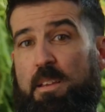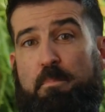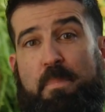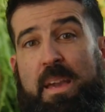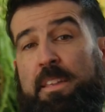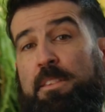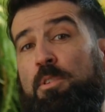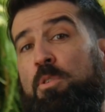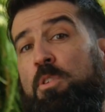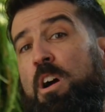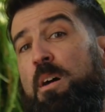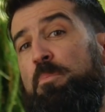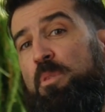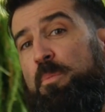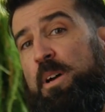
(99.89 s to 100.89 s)
Make no
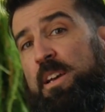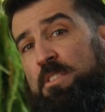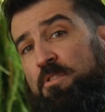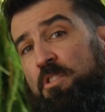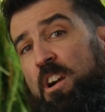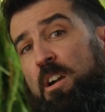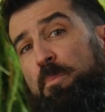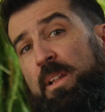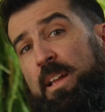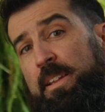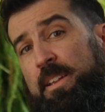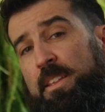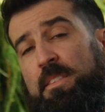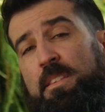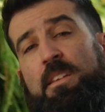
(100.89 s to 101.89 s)
compromise for our
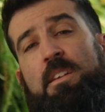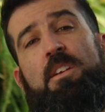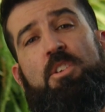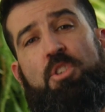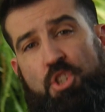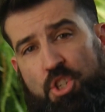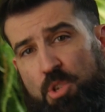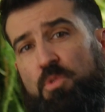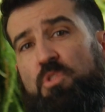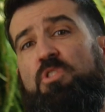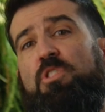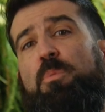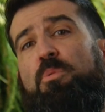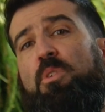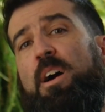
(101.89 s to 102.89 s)
planet. Choose
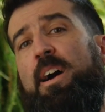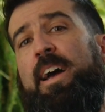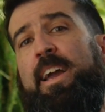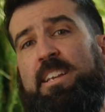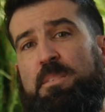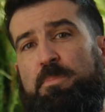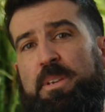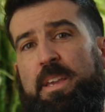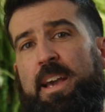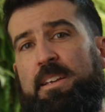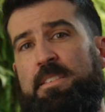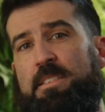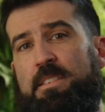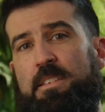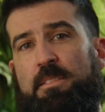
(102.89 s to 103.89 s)

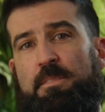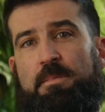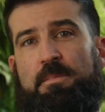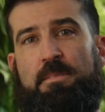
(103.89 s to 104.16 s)
SOPRA-XPS.